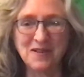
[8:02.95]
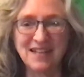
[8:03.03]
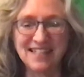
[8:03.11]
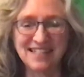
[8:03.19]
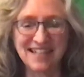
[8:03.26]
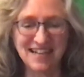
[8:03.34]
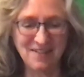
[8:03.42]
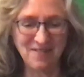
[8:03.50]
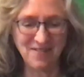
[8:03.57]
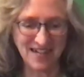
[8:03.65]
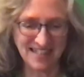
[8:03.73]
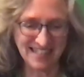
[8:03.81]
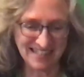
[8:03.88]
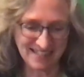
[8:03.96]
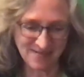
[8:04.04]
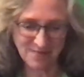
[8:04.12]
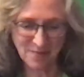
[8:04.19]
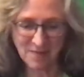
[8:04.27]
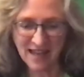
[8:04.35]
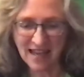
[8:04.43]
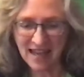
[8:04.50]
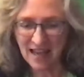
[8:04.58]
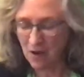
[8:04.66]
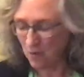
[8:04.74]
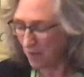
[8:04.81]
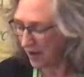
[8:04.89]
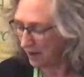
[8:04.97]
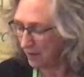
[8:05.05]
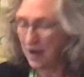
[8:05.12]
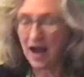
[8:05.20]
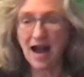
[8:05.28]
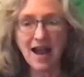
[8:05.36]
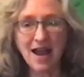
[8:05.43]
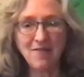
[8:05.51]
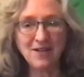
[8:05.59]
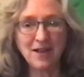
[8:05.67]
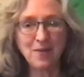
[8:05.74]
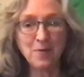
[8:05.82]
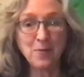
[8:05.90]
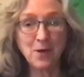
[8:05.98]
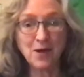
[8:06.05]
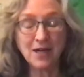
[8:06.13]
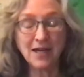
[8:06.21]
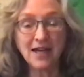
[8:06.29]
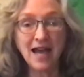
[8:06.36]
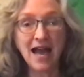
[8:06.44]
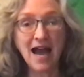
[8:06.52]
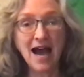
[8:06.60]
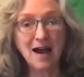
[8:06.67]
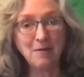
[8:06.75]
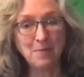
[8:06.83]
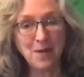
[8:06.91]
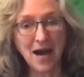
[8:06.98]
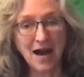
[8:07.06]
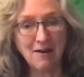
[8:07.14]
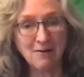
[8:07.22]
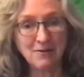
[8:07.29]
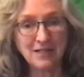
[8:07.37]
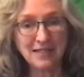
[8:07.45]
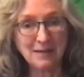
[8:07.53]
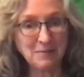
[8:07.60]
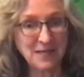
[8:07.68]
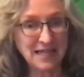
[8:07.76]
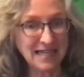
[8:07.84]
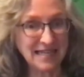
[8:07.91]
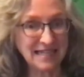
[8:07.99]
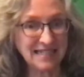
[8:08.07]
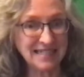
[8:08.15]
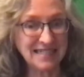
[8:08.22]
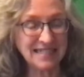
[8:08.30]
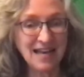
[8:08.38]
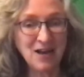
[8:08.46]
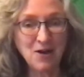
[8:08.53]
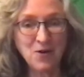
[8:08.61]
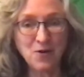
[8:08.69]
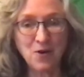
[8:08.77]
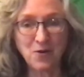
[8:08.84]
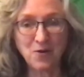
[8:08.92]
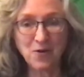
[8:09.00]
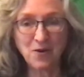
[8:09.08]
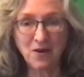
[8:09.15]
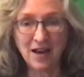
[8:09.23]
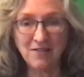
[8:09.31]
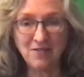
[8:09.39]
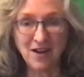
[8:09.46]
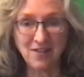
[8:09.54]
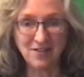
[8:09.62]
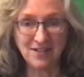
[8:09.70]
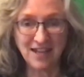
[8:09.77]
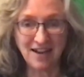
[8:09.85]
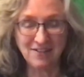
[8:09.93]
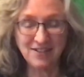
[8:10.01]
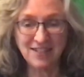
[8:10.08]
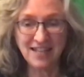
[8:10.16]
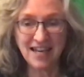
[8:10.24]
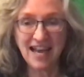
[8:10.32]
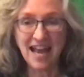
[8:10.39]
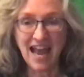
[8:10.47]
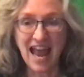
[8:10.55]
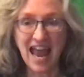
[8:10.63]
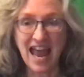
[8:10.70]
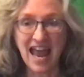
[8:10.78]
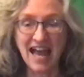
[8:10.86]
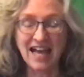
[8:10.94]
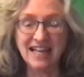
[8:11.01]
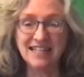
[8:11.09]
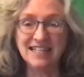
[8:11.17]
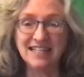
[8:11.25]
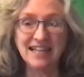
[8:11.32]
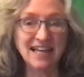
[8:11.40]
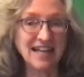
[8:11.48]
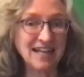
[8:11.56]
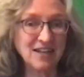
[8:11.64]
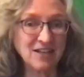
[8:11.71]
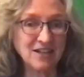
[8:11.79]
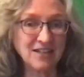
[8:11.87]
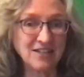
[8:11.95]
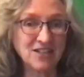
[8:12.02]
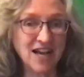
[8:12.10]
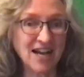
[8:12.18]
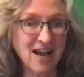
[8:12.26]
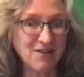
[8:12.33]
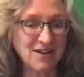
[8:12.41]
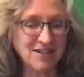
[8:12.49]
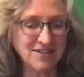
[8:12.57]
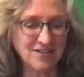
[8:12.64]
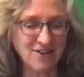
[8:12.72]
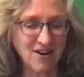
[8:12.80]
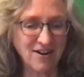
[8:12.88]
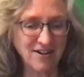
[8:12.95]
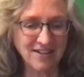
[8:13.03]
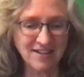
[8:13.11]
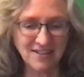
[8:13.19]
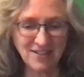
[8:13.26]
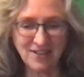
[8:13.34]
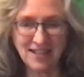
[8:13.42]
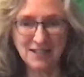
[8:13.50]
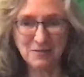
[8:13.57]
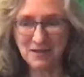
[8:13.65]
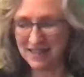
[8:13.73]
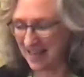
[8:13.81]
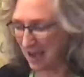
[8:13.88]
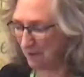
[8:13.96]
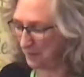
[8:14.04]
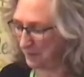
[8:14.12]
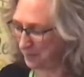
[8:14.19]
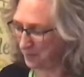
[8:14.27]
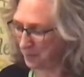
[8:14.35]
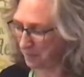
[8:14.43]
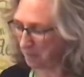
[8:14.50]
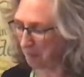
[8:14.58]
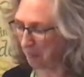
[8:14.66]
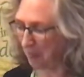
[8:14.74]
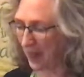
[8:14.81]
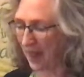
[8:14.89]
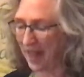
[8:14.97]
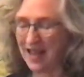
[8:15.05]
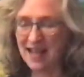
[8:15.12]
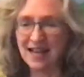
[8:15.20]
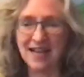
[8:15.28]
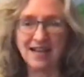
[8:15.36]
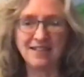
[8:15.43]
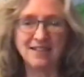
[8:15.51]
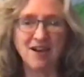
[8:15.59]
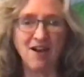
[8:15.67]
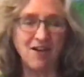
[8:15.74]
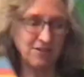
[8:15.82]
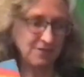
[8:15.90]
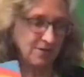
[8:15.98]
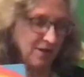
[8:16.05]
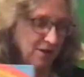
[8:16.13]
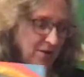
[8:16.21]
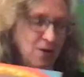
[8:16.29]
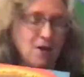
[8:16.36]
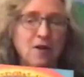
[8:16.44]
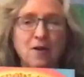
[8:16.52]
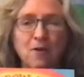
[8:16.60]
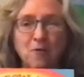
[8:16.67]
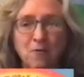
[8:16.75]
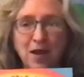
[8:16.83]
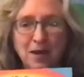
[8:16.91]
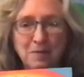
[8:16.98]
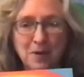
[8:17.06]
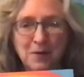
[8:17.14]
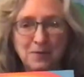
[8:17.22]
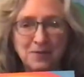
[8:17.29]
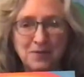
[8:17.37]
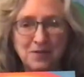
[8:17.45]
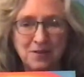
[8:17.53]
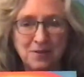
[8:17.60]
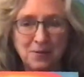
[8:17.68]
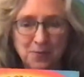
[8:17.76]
that's kind of fun. Well, I have another book about some kids who go to their grandfather's house and check out his garden. So let's read that one. It's called Rainbow Stew.